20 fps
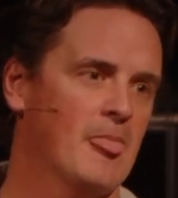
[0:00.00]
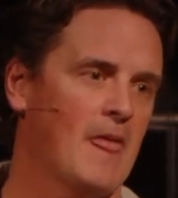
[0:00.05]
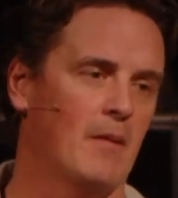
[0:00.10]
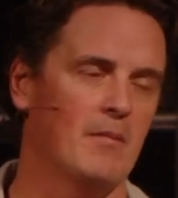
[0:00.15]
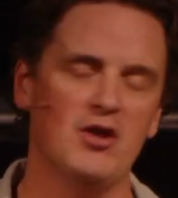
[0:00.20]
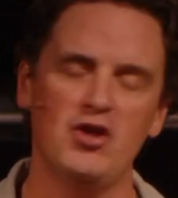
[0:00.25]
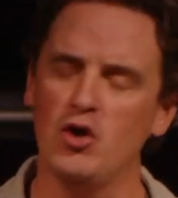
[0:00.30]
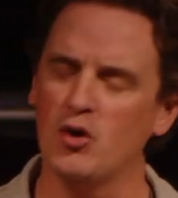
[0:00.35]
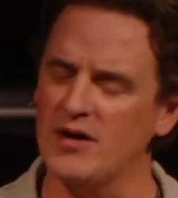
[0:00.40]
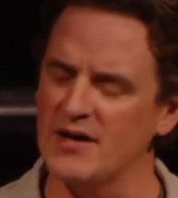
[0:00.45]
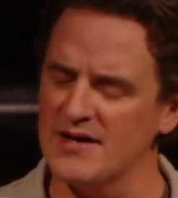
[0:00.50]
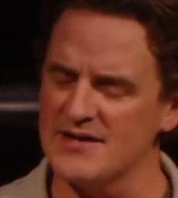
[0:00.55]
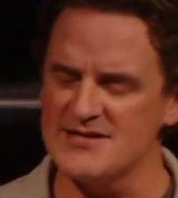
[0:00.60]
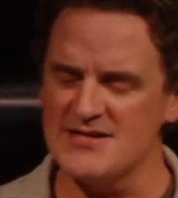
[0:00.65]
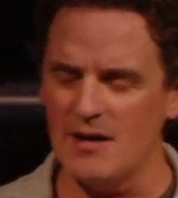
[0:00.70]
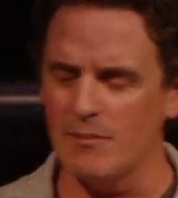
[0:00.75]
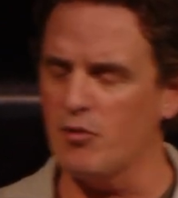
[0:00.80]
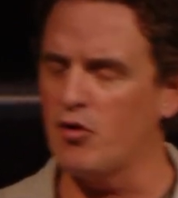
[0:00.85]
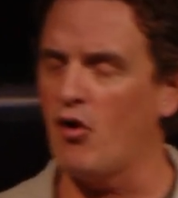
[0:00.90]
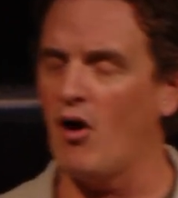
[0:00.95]
I mean, you can
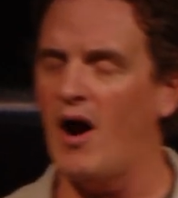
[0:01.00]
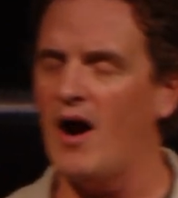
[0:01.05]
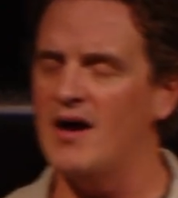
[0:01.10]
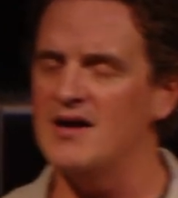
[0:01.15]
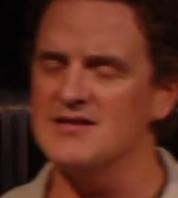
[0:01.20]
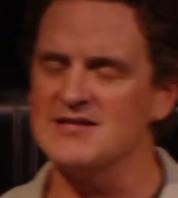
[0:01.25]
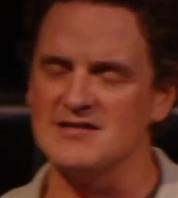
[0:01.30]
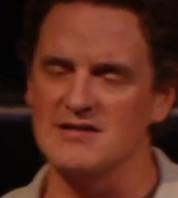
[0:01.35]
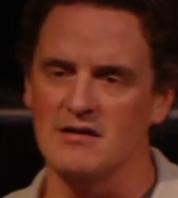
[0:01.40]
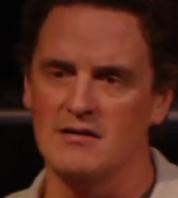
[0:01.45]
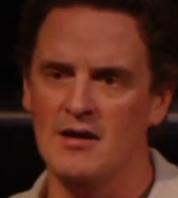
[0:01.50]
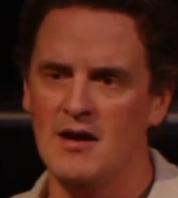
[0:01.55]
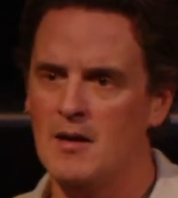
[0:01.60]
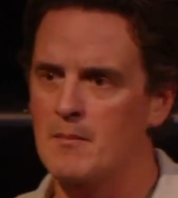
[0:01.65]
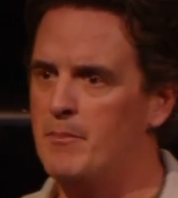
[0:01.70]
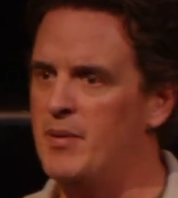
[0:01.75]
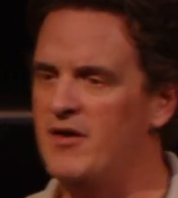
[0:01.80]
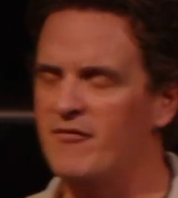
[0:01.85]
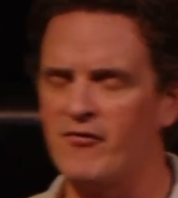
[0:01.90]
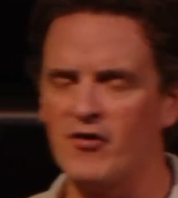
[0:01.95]
accept Christ and
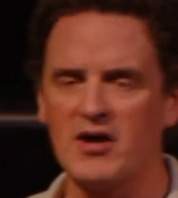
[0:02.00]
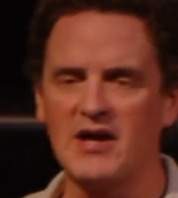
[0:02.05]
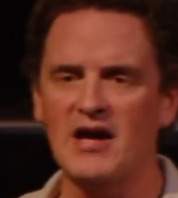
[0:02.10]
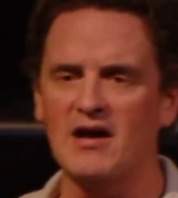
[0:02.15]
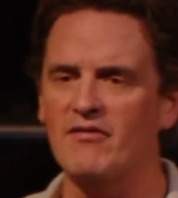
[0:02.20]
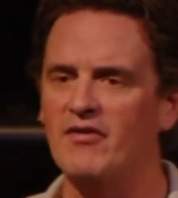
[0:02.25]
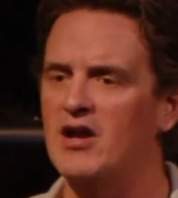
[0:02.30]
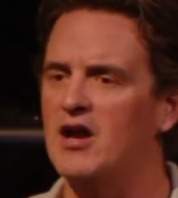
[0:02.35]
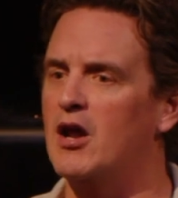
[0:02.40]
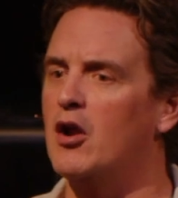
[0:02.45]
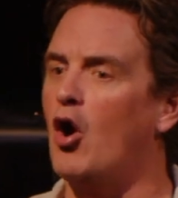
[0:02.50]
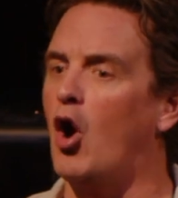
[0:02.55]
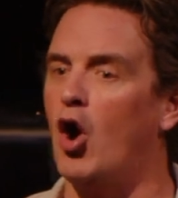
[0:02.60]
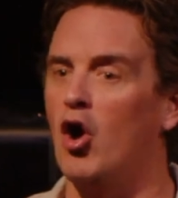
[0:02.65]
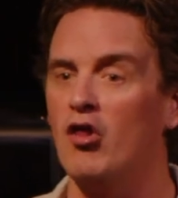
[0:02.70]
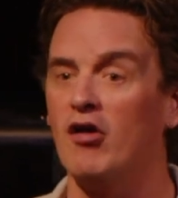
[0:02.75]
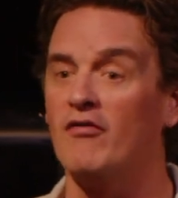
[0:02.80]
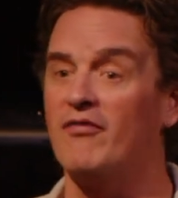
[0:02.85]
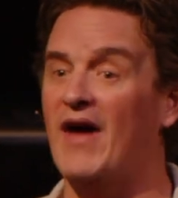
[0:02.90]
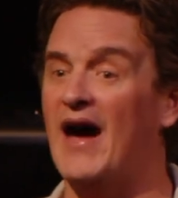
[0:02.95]
be forgiven and
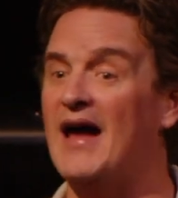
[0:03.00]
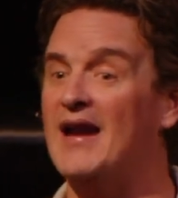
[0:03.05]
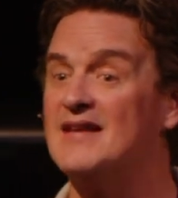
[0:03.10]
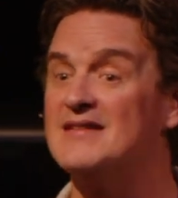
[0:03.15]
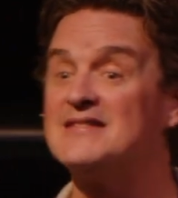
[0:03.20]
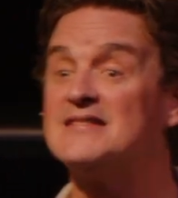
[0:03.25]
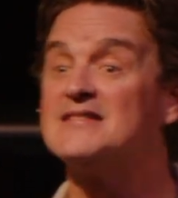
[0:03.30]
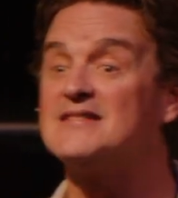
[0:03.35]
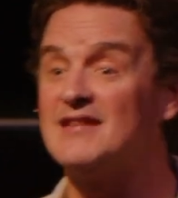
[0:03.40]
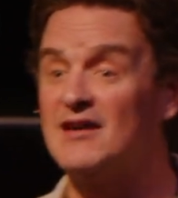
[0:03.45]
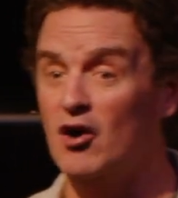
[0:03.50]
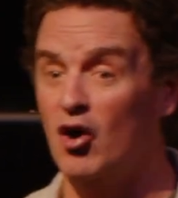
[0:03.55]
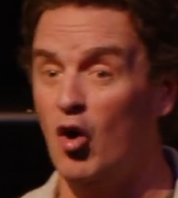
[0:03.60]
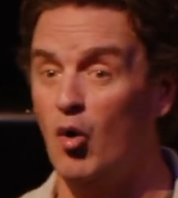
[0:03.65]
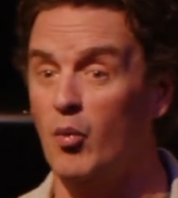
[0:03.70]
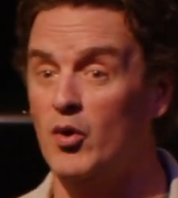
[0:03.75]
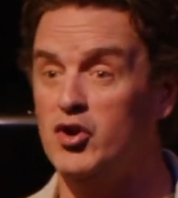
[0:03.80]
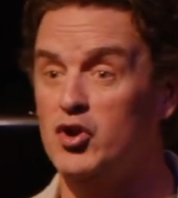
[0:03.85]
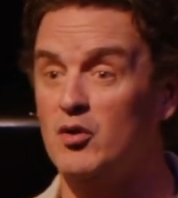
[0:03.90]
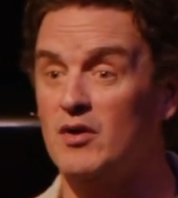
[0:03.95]
all of that, and
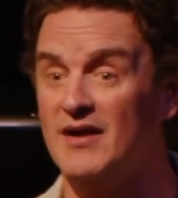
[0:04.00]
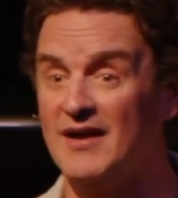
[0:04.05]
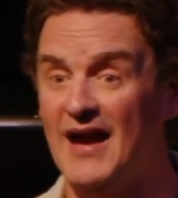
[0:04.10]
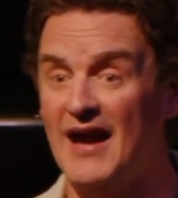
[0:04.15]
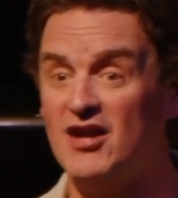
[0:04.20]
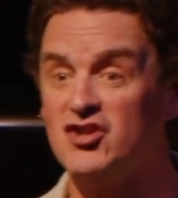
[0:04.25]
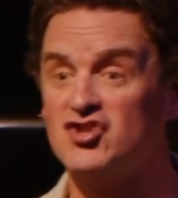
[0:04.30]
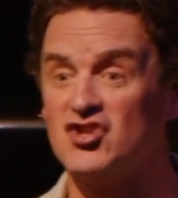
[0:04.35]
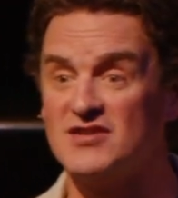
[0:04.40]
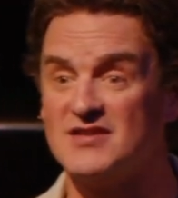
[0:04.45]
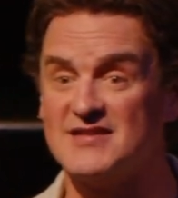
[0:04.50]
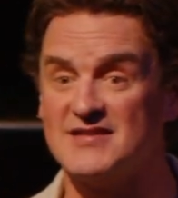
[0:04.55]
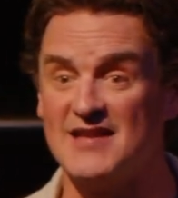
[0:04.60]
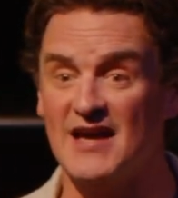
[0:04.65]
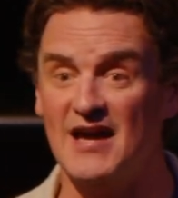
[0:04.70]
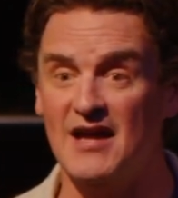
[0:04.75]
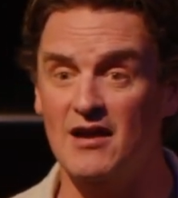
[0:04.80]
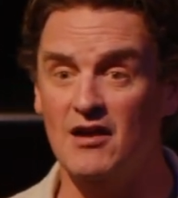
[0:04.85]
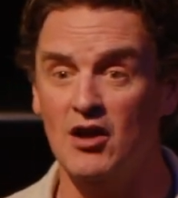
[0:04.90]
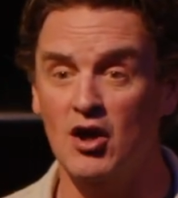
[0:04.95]
still, when you engage in
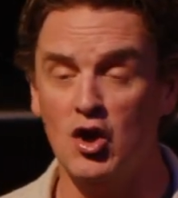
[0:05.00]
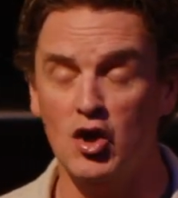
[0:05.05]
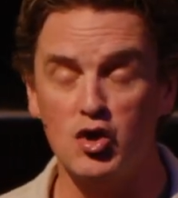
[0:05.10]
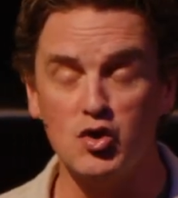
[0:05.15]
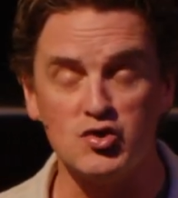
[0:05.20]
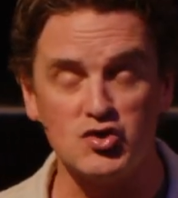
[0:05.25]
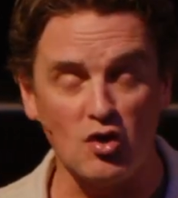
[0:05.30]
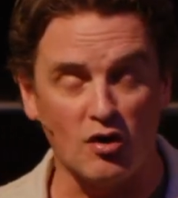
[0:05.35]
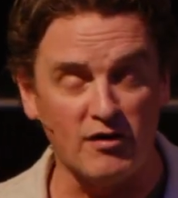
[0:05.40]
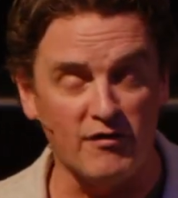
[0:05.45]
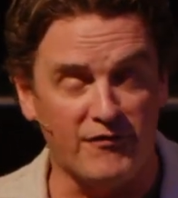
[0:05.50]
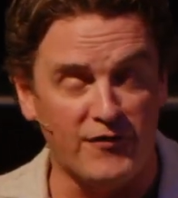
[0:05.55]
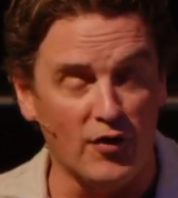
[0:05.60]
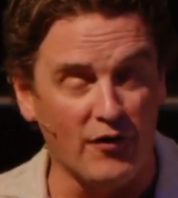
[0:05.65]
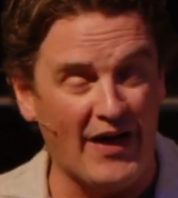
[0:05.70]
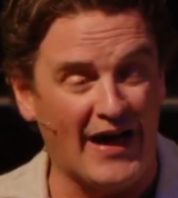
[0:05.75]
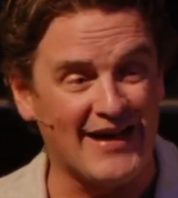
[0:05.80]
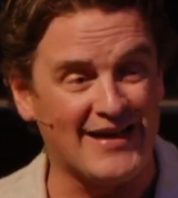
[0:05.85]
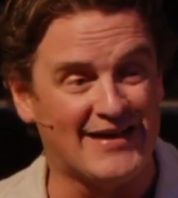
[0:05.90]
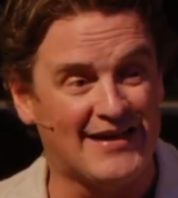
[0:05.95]
sin, you start to
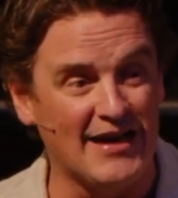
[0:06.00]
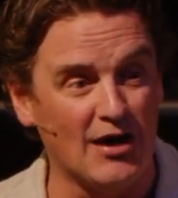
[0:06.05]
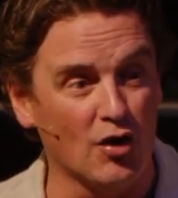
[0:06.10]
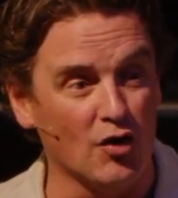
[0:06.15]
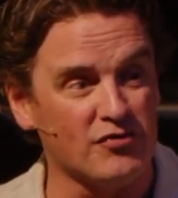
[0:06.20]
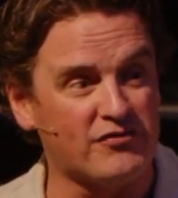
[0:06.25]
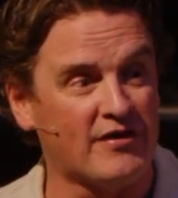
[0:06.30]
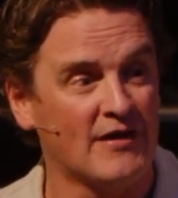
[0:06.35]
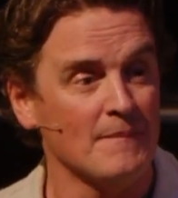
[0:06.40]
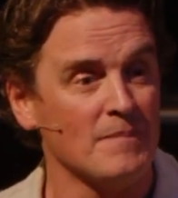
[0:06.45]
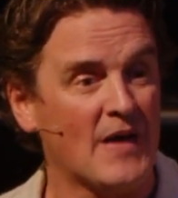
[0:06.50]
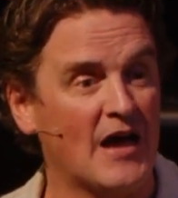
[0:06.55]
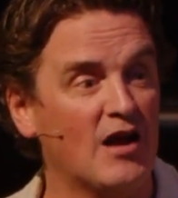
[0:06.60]
feel that guilt,